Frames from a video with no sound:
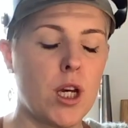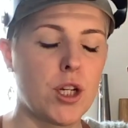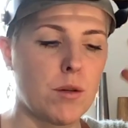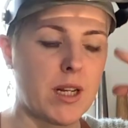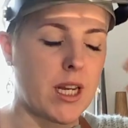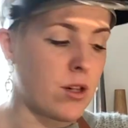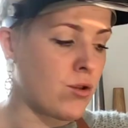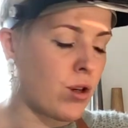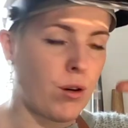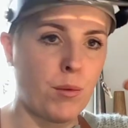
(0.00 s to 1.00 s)
doing
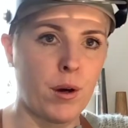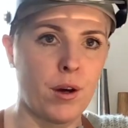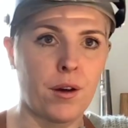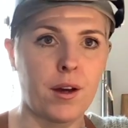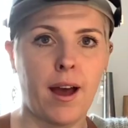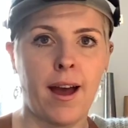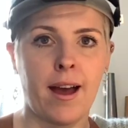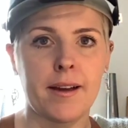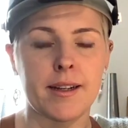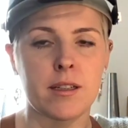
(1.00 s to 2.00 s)
intricate work
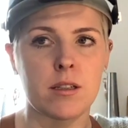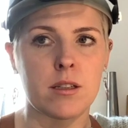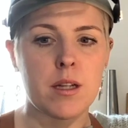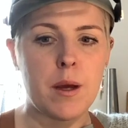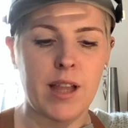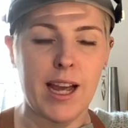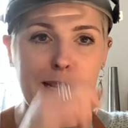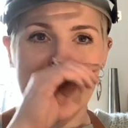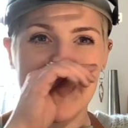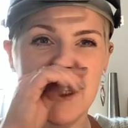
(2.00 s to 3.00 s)
and like
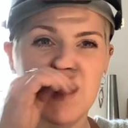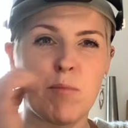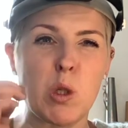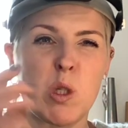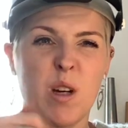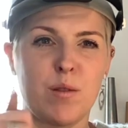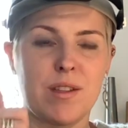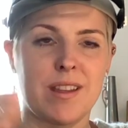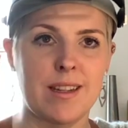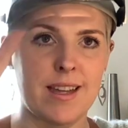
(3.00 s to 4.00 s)
setting small stones
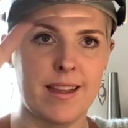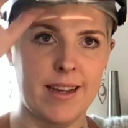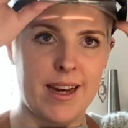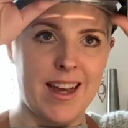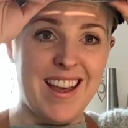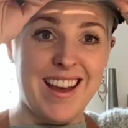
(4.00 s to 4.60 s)
and things like that,